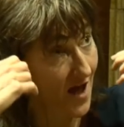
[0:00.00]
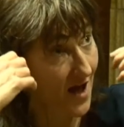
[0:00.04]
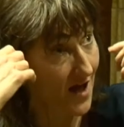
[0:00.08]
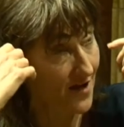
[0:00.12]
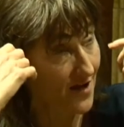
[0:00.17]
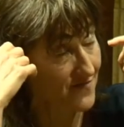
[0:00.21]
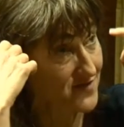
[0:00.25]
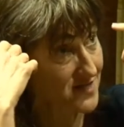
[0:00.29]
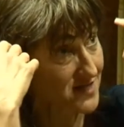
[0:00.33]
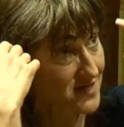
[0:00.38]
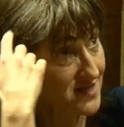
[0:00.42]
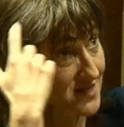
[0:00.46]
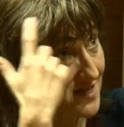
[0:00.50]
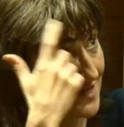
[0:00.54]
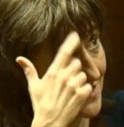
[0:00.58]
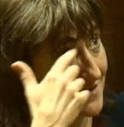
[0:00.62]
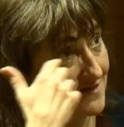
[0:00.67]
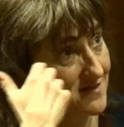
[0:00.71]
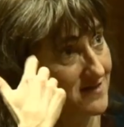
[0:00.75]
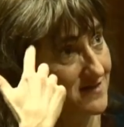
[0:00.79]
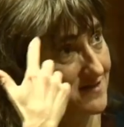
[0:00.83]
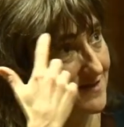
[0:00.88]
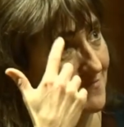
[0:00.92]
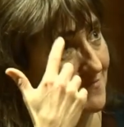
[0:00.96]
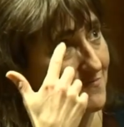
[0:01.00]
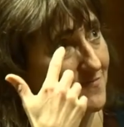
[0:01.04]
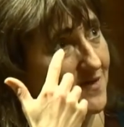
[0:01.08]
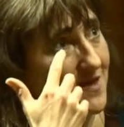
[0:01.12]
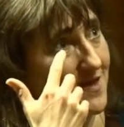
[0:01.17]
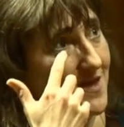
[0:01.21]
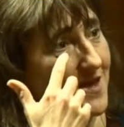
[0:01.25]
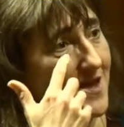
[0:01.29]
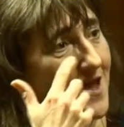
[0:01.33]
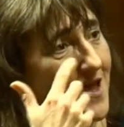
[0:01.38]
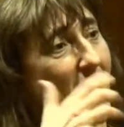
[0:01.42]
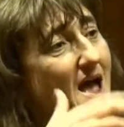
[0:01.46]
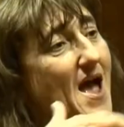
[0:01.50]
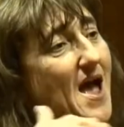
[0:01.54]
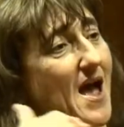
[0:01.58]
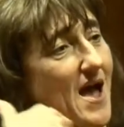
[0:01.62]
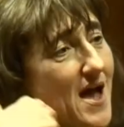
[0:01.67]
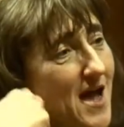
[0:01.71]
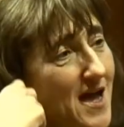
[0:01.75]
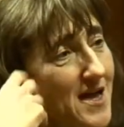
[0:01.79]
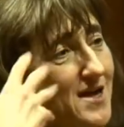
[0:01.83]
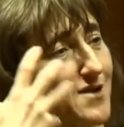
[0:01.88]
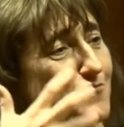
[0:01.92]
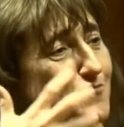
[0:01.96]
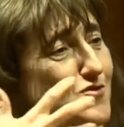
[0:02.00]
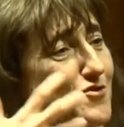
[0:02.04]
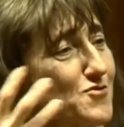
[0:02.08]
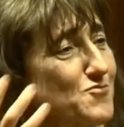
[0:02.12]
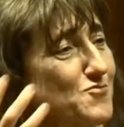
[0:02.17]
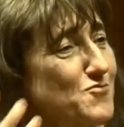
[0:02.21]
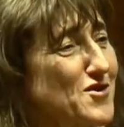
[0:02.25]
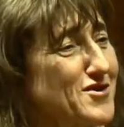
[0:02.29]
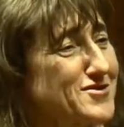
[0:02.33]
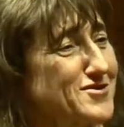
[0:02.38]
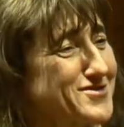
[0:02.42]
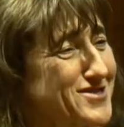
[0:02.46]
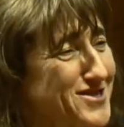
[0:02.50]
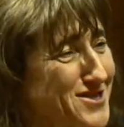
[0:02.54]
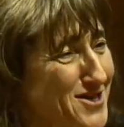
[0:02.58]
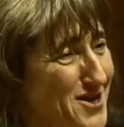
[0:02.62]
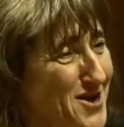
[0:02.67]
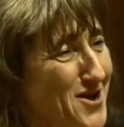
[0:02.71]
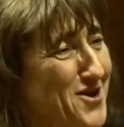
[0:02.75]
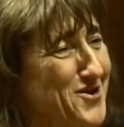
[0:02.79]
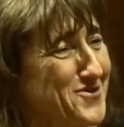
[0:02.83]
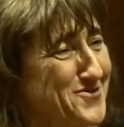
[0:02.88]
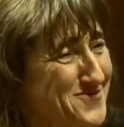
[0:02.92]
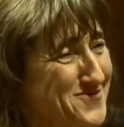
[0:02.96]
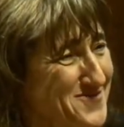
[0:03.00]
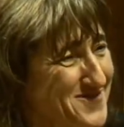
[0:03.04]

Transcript: I've seen something and I want the world to know.